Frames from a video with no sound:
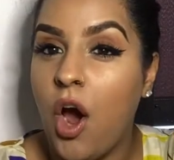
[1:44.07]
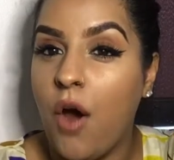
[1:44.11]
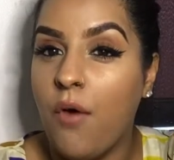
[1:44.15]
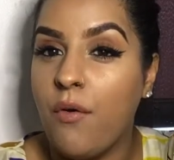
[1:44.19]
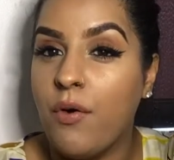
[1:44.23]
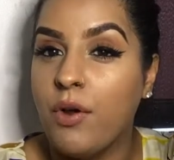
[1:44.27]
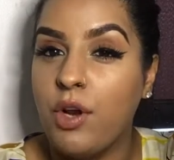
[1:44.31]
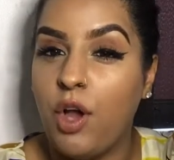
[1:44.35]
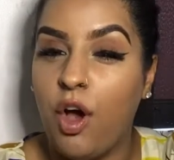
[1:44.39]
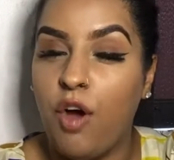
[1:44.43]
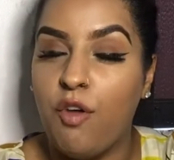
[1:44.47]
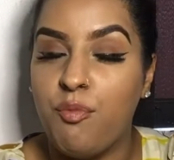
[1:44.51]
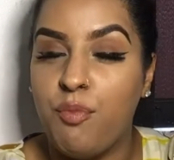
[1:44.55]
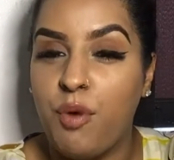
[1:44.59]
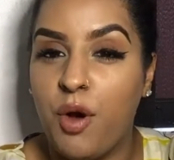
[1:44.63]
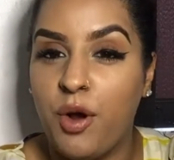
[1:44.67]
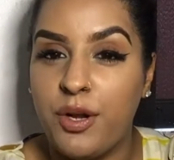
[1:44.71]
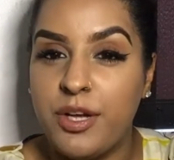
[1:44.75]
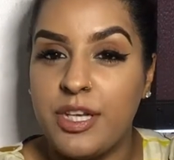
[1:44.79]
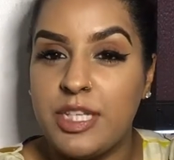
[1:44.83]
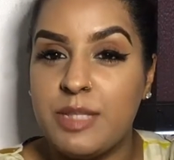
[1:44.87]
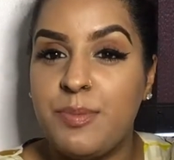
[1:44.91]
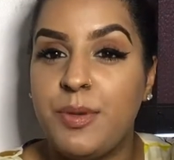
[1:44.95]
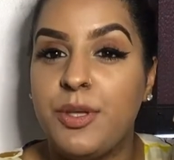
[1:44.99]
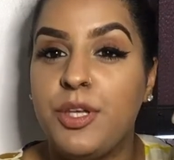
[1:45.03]
or a lot of
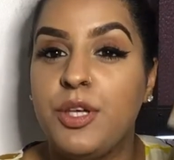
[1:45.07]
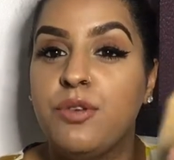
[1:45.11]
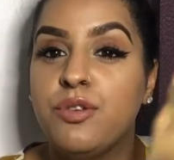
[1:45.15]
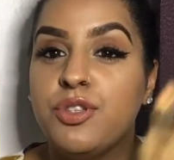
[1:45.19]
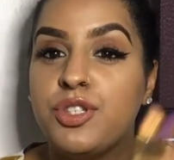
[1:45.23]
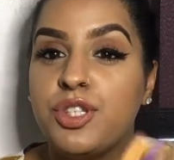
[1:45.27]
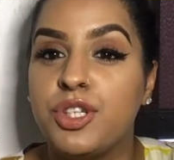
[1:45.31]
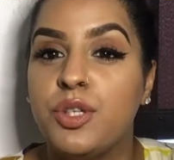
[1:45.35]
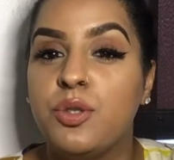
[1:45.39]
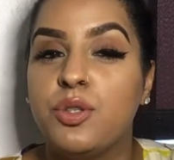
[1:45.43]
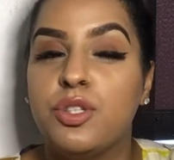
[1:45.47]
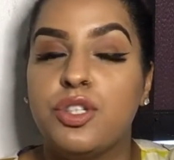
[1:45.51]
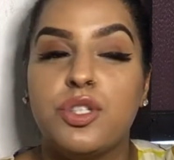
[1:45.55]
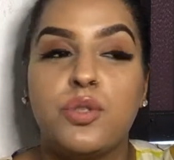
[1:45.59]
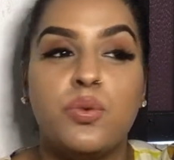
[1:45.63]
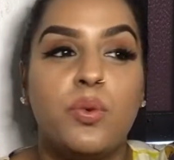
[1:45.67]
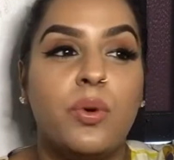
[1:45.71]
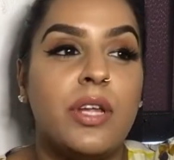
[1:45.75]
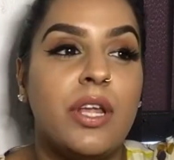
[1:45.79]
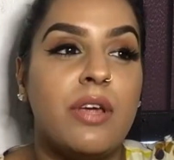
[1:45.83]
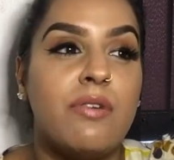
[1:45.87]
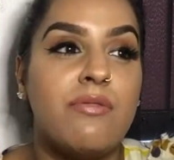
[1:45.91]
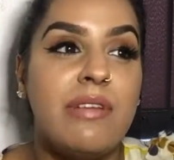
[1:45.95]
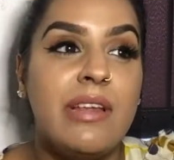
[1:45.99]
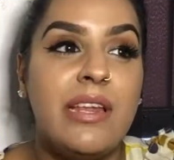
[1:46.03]
products, but you do just
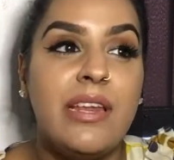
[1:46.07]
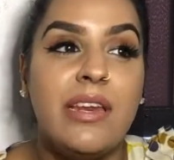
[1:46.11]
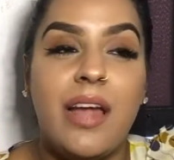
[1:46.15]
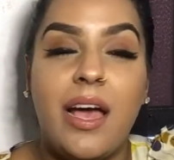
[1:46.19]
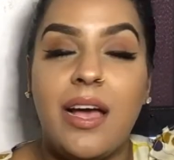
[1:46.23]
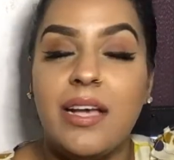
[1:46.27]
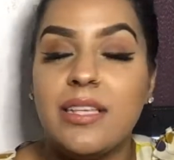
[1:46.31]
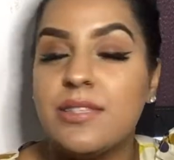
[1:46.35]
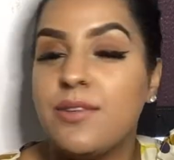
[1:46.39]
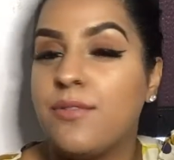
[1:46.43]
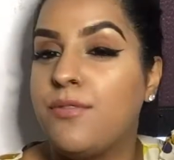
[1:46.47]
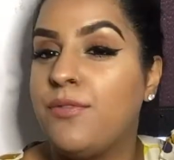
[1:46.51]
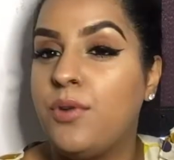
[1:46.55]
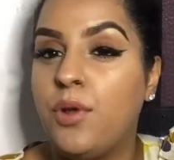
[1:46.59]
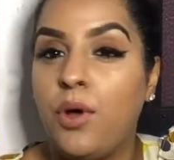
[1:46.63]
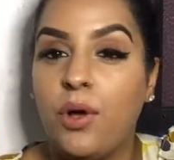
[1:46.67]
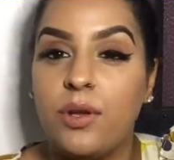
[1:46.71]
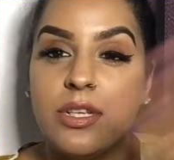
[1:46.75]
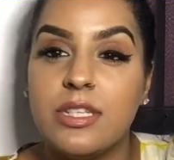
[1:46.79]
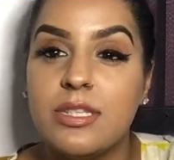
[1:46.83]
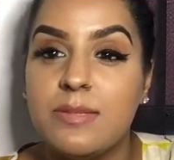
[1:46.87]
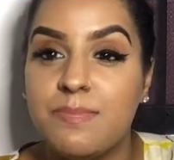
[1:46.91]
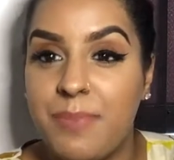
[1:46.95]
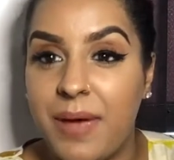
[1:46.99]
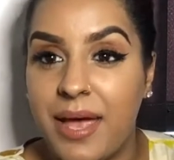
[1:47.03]
want a really nice
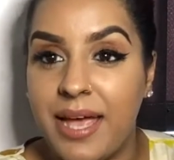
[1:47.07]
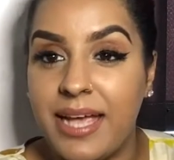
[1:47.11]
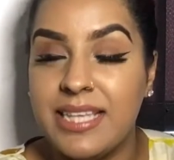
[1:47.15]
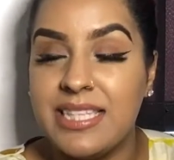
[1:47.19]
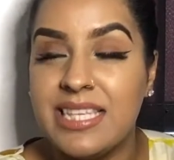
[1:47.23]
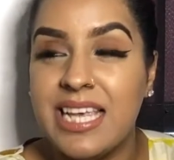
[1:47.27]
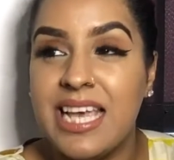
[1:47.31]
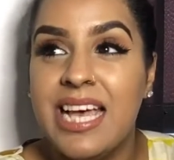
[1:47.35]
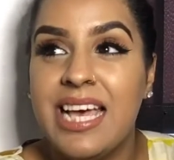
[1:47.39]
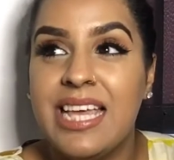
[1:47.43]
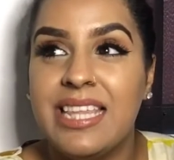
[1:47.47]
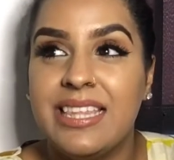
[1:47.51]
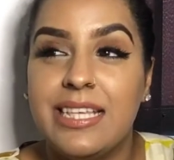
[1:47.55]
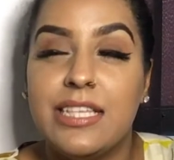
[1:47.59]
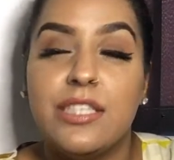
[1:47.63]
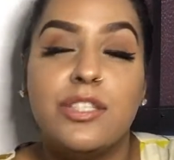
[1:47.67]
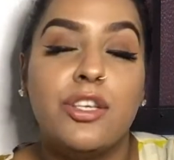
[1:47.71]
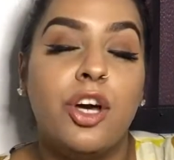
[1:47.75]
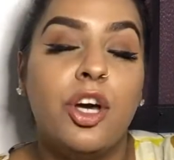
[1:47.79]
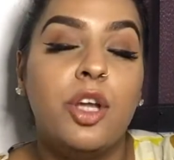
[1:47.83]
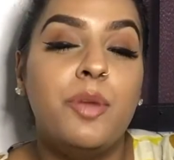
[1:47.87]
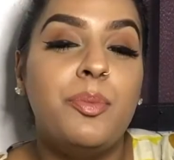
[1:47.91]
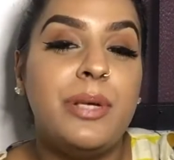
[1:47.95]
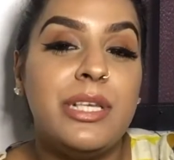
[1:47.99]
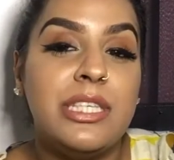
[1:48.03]
flawless base, this
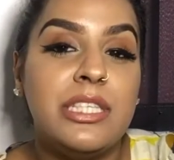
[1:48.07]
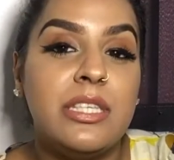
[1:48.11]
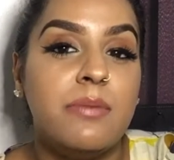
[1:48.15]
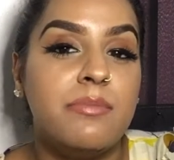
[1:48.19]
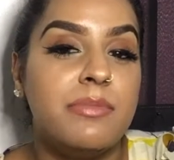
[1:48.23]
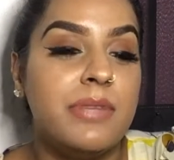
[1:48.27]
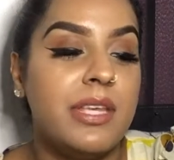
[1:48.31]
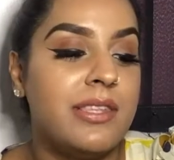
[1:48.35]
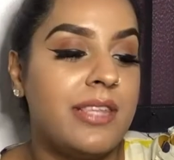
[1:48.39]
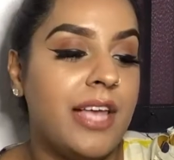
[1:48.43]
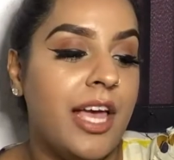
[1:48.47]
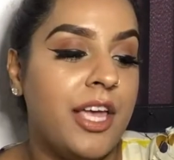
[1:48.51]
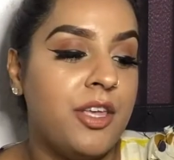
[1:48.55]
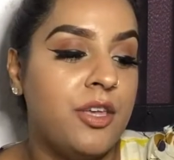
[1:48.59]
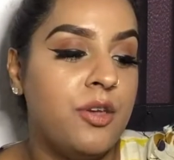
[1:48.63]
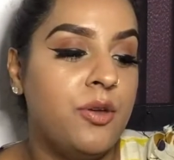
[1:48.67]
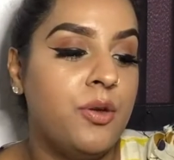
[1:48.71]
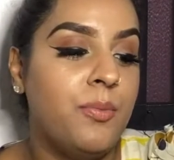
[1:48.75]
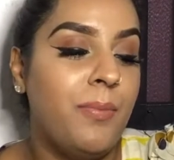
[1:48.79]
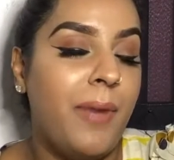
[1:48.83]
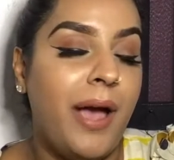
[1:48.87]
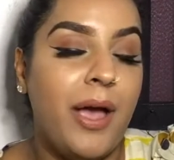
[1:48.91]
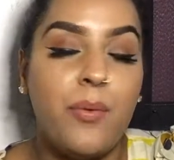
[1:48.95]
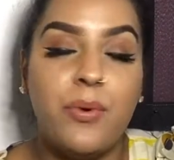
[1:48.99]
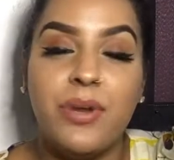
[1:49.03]
could be something that
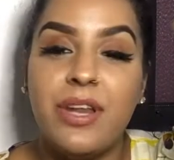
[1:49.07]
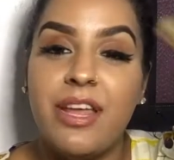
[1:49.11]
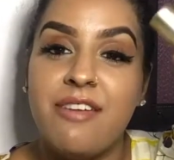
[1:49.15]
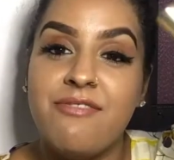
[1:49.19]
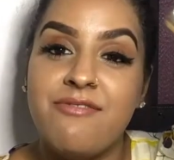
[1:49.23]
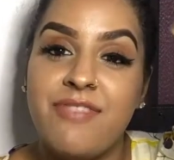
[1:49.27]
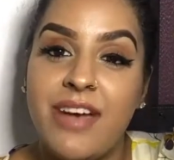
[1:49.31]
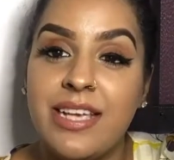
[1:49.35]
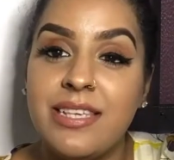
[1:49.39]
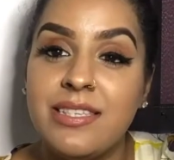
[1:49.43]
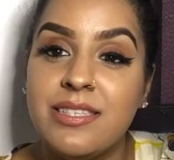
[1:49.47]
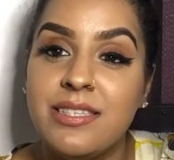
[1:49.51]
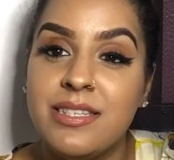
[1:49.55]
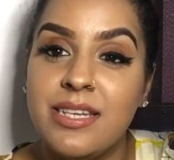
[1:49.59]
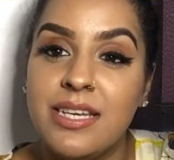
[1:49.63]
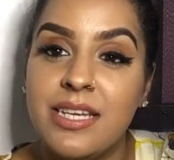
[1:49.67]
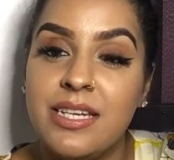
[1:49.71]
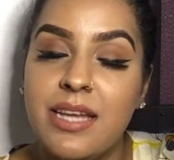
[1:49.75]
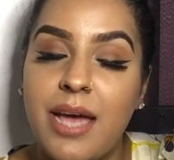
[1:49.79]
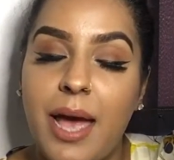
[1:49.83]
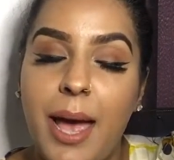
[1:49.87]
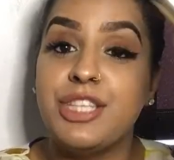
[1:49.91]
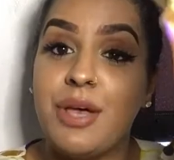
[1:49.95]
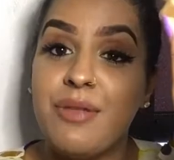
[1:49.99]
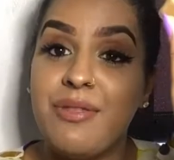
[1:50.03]
you might want to invest
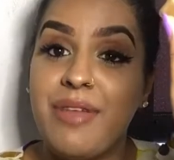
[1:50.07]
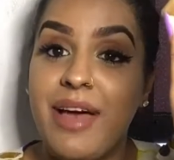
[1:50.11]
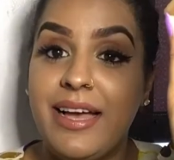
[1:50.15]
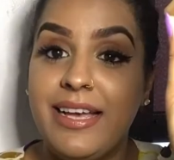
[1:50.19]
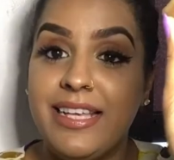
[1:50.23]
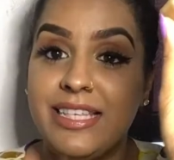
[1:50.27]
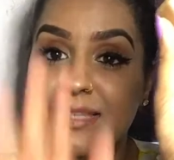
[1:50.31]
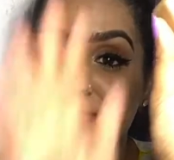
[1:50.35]
in. So that